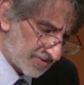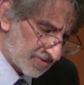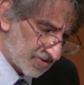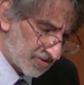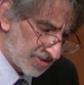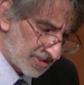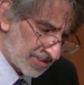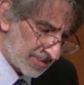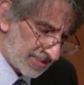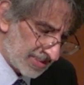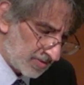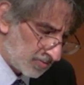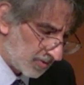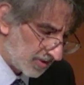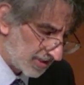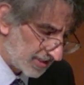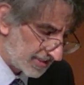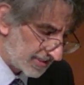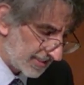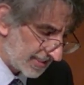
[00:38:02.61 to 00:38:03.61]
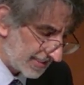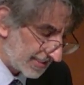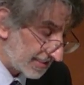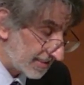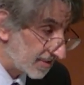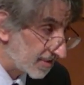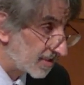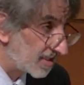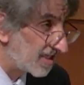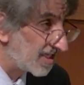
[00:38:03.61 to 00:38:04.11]
could indeed win a
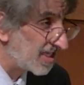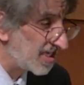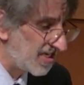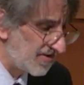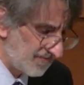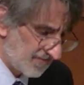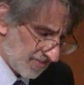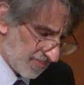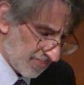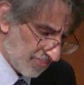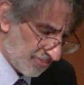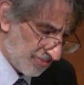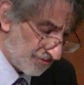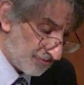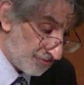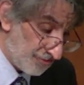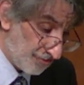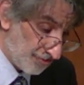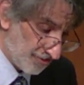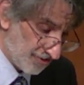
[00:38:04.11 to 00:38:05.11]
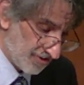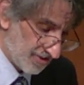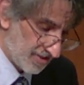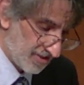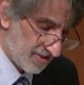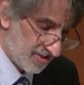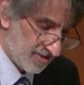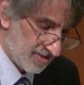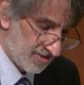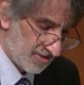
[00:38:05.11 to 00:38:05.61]
second, even third
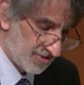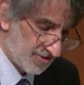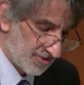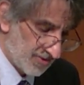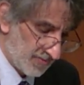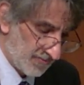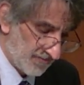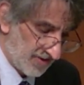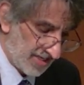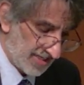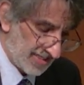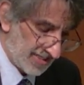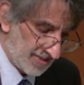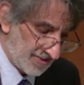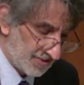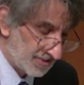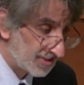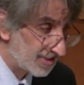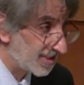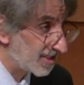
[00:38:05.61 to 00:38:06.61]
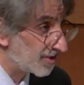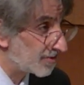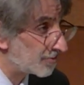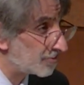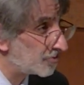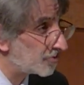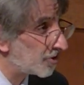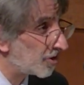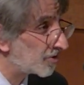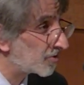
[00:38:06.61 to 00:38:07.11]
term vicariously through
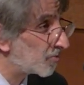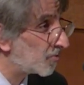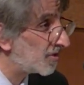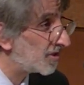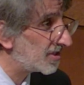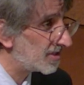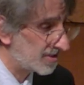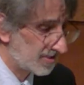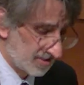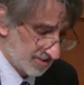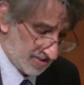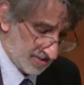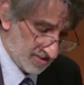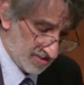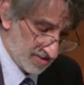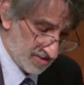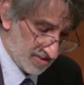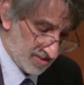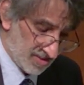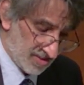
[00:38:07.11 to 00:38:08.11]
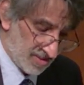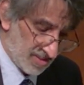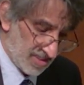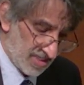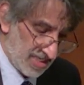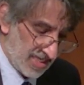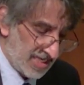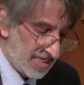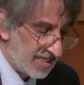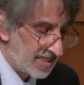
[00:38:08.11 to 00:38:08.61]
John Quincy.
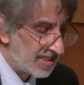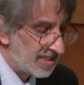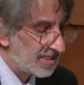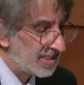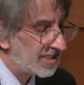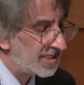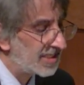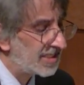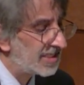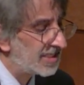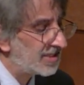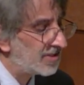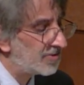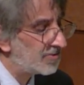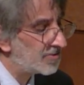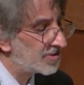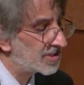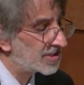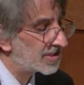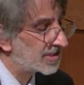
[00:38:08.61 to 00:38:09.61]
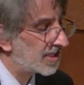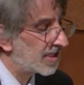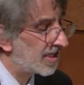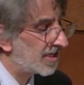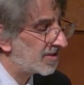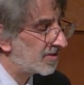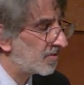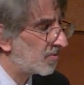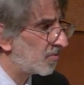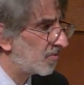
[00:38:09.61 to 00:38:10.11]
He whose
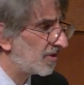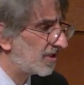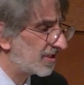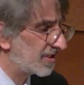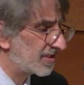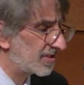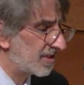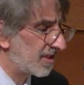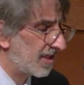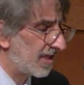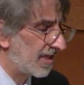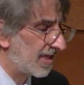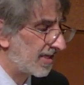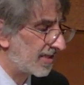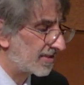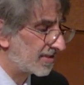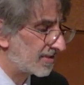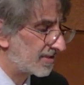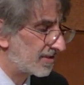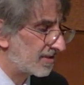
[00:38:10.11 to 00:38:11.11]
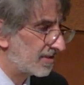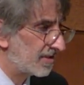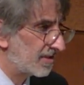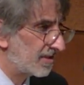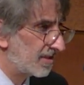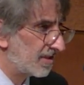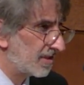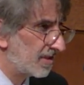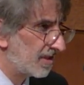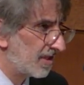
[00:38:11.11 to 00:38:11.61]
son wins last
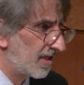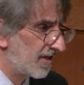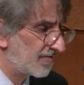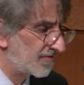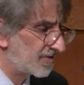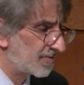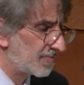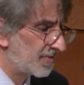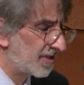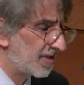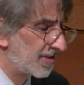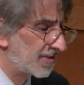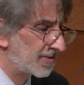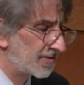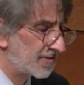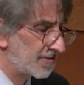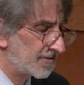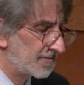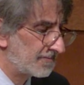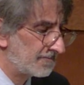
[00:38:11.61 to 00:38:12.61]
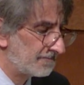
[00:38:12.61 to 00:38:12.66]
laughs best.